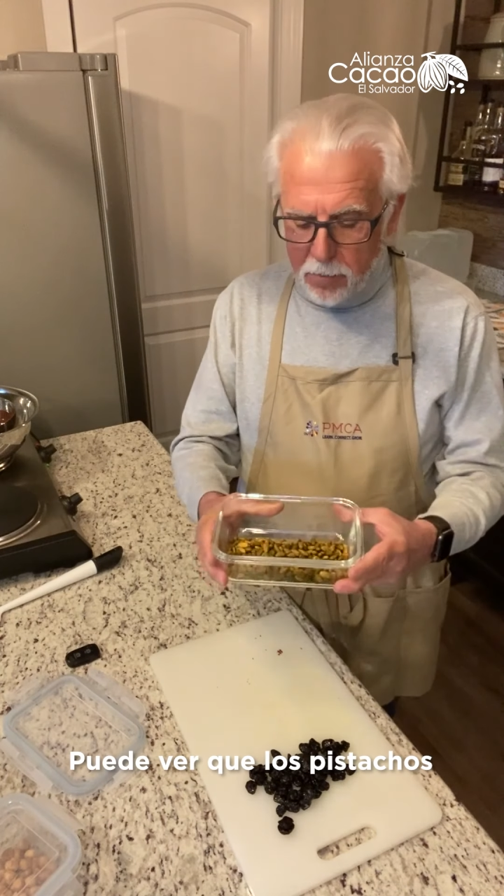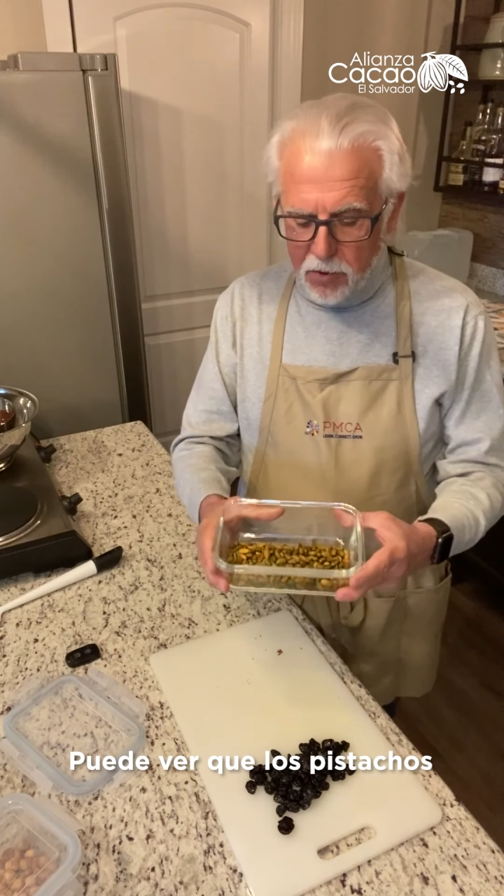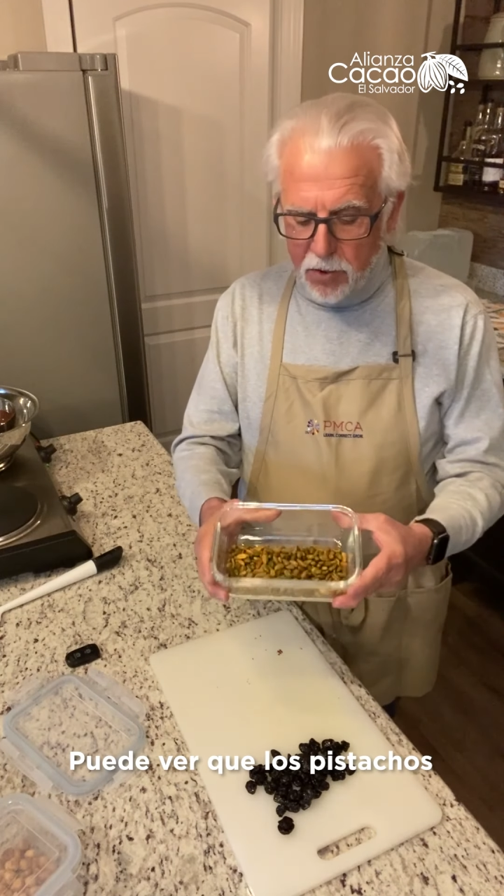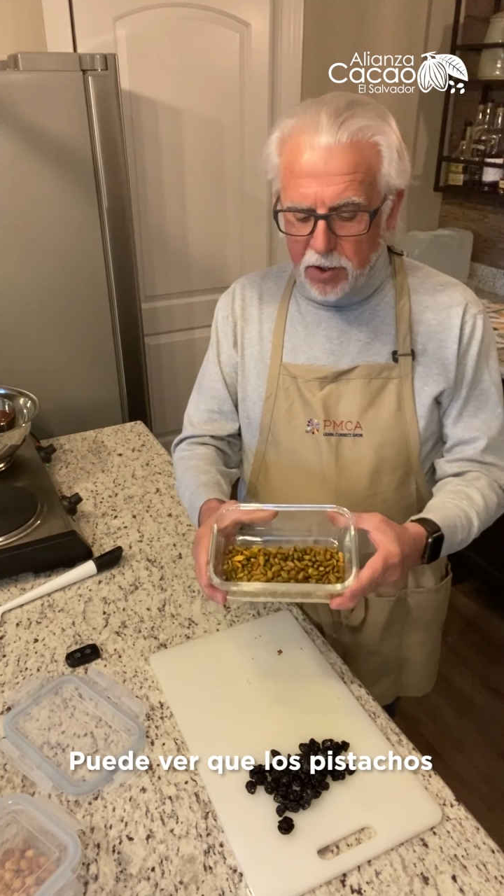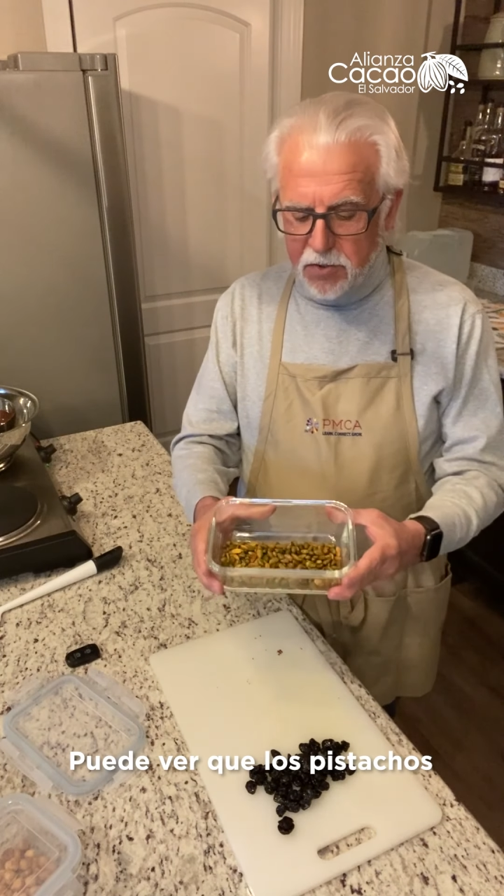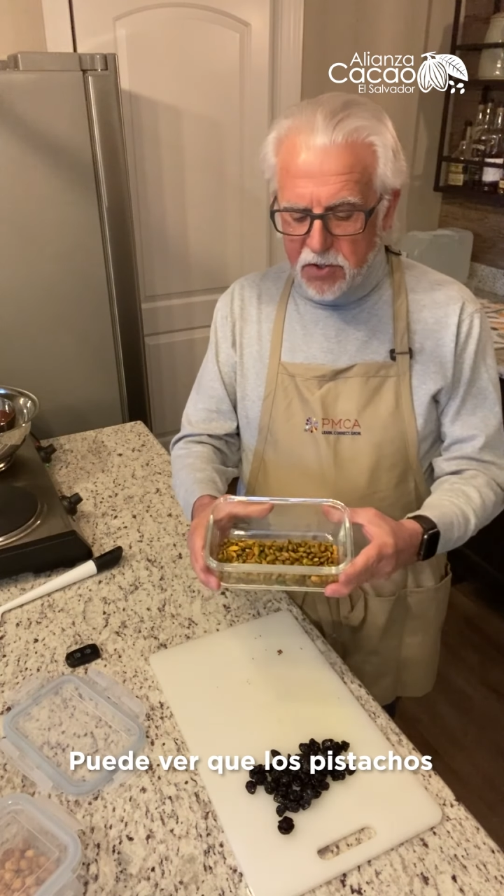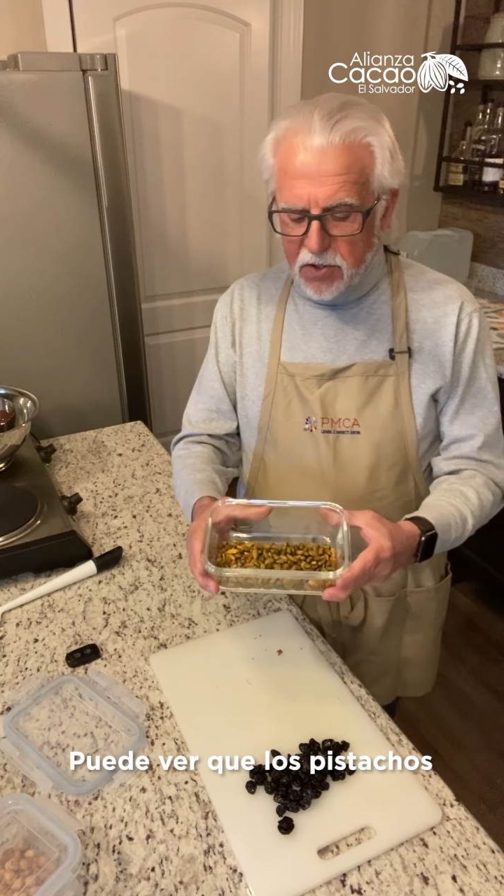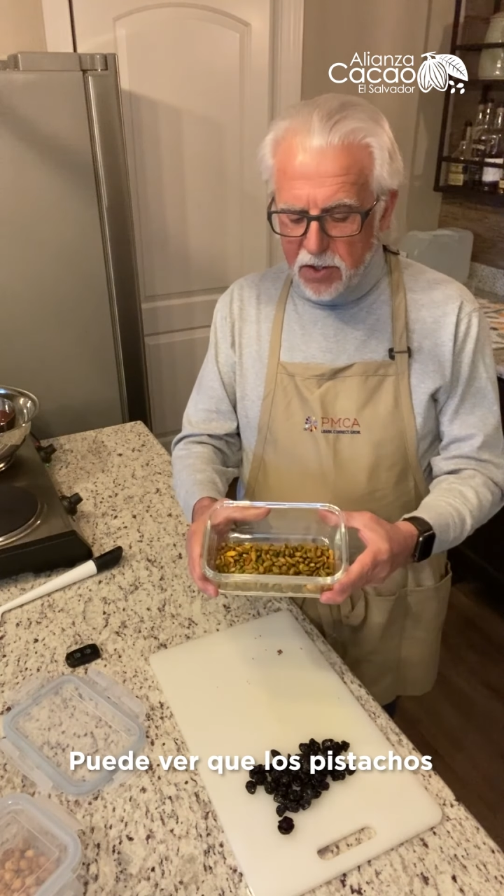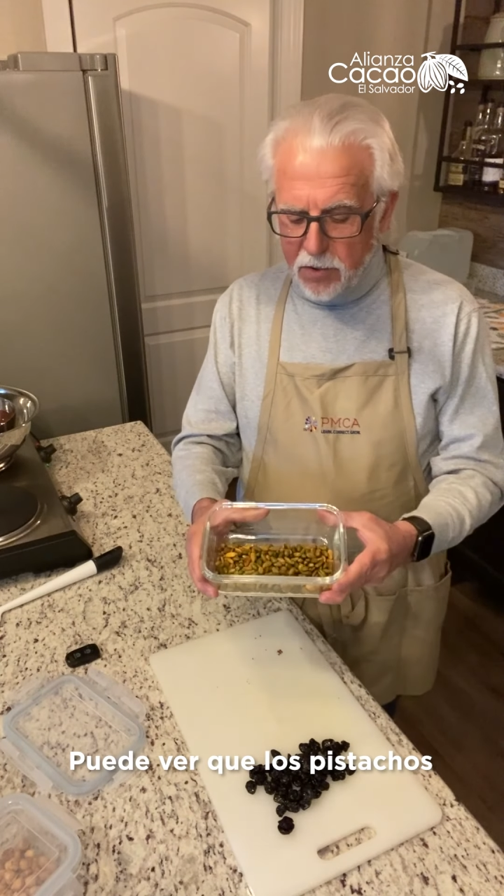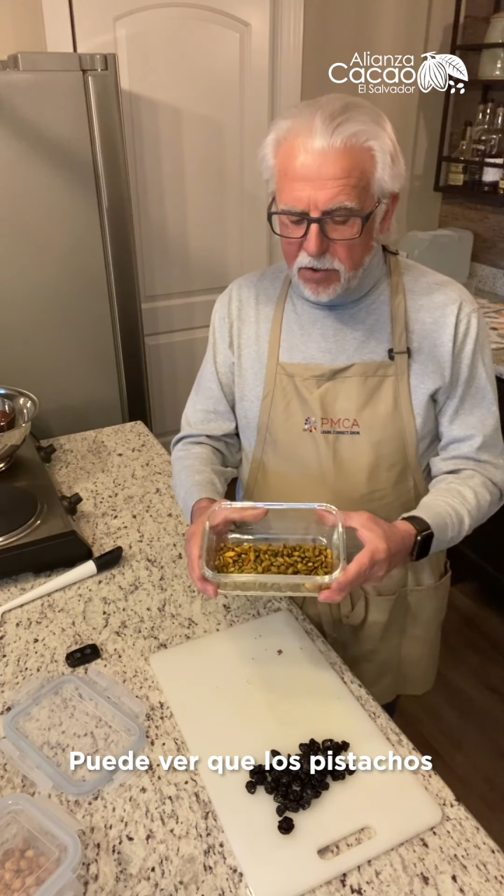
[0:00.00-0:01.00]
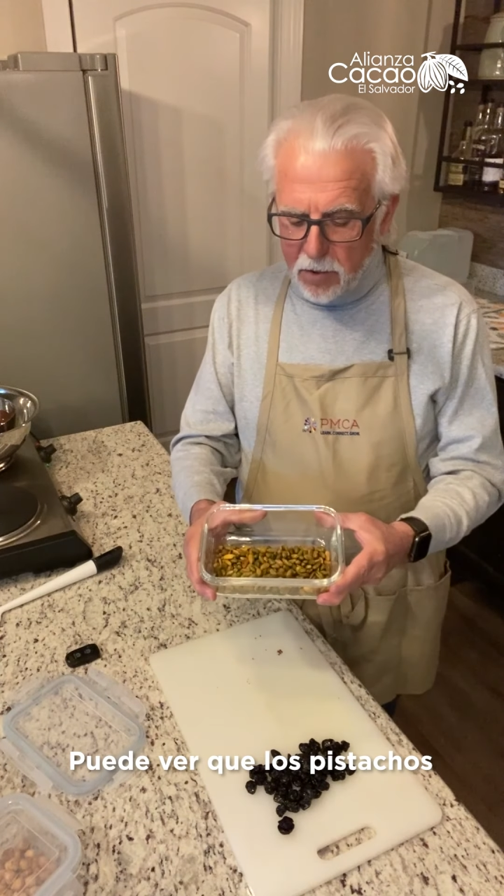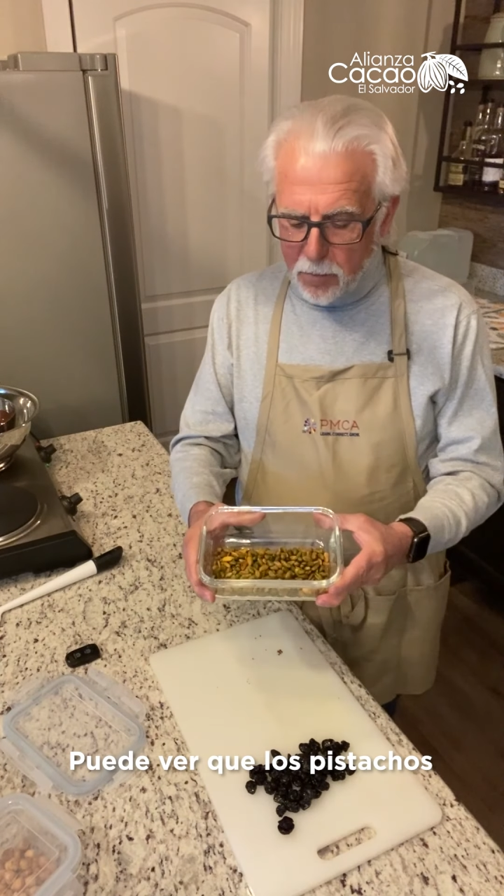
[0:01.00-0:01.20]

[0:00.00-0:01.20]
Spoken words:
You can see that the